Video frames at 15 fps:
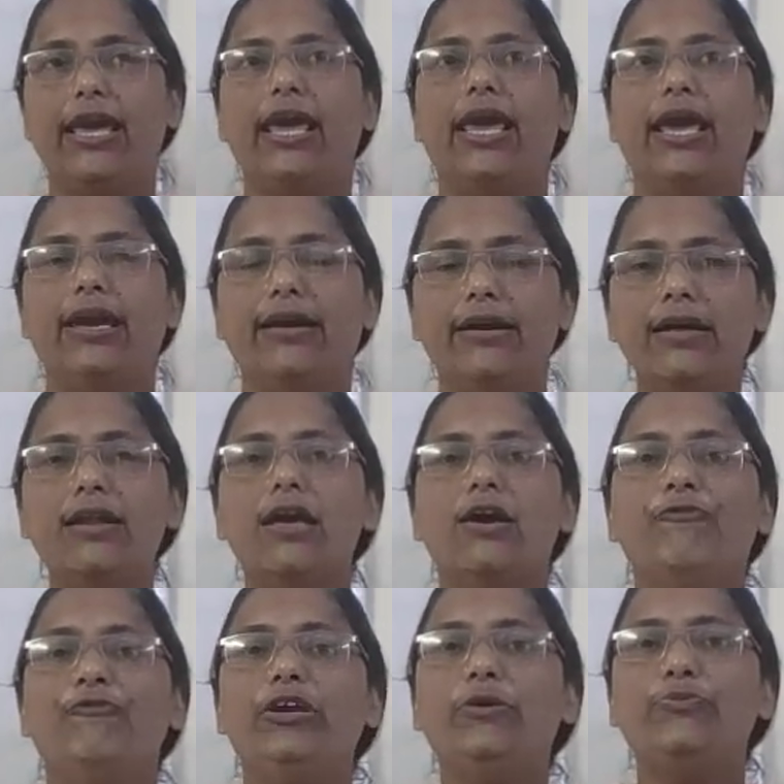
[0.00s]
Here
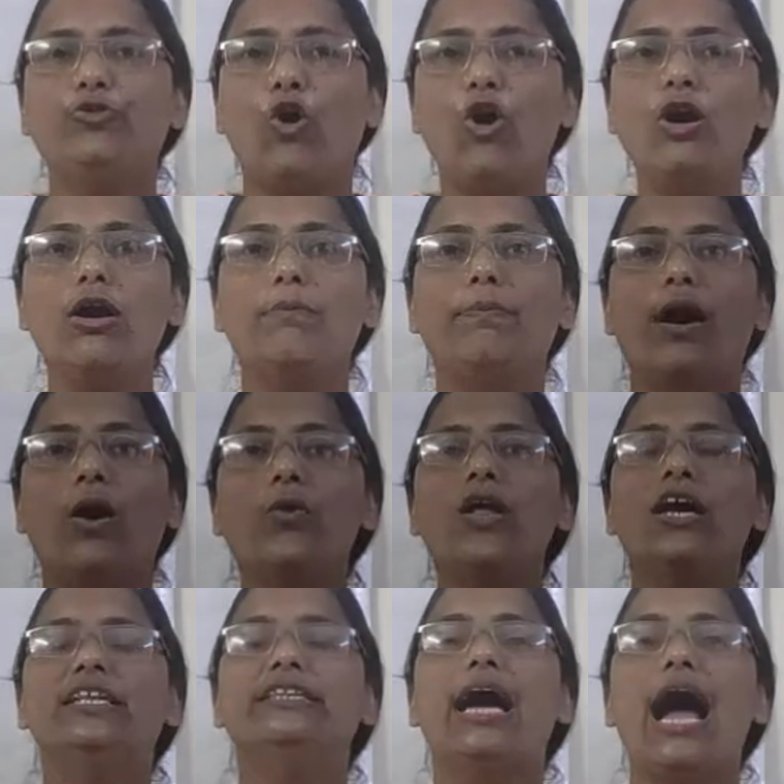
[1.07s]
we talk
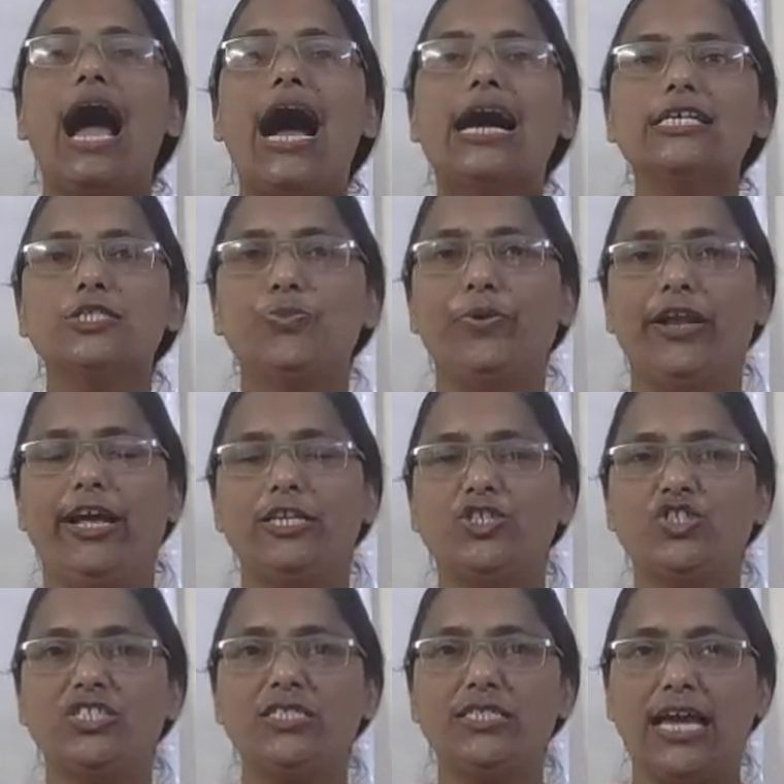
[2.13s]
about the
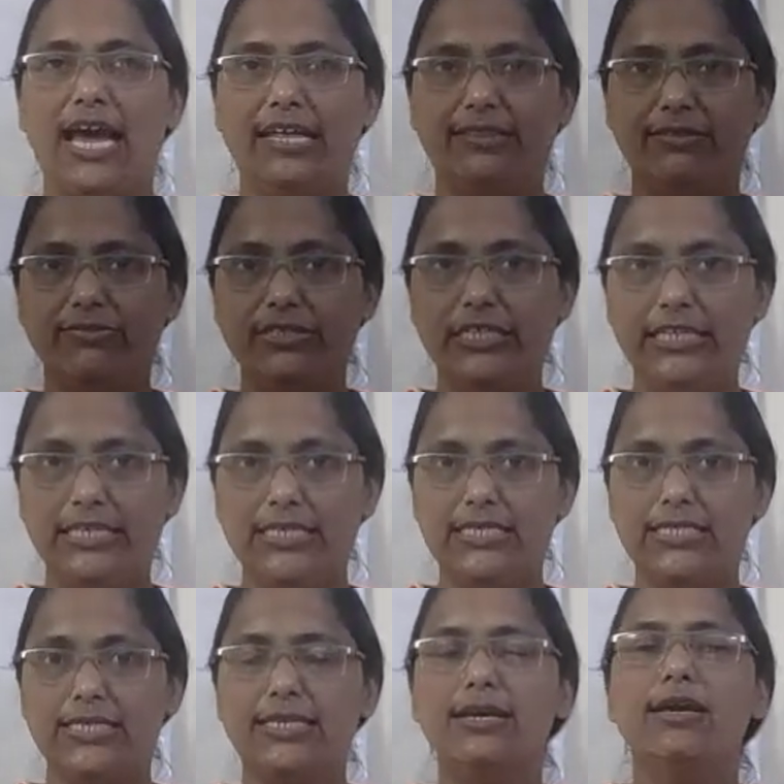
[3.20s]
aspirations and the
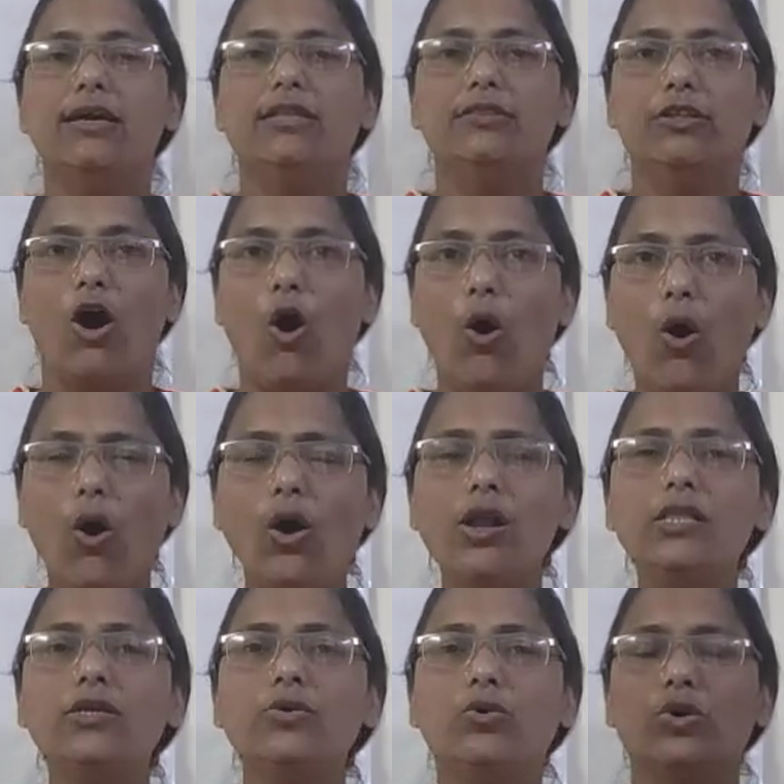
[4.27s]
needs.
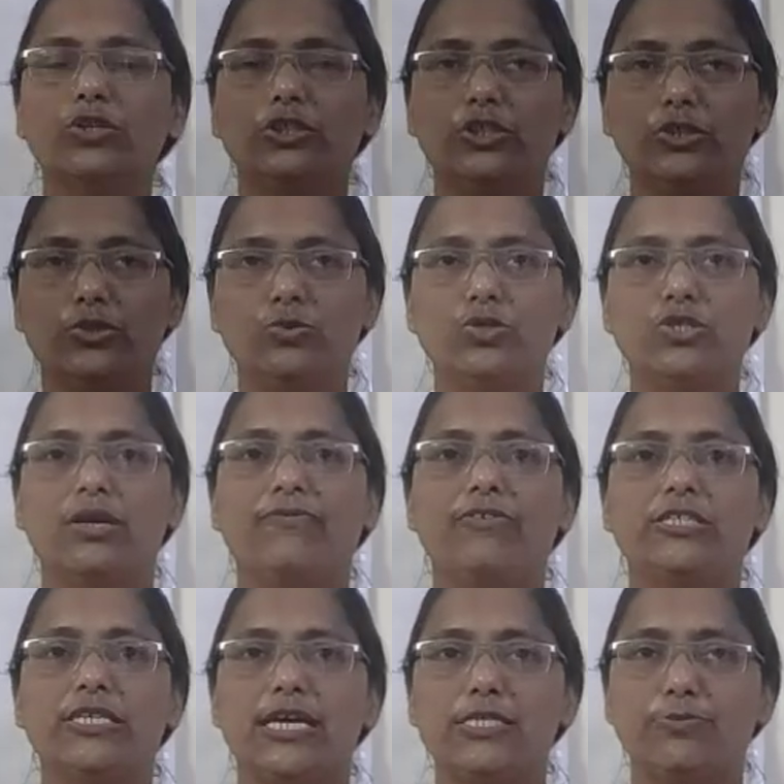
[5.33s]
All the constitution
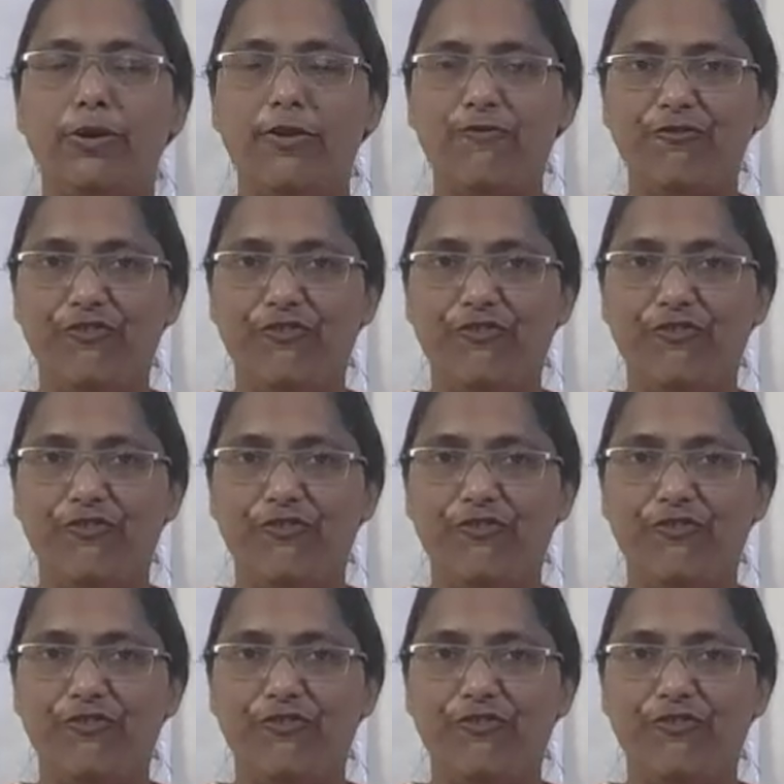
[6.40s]
which has been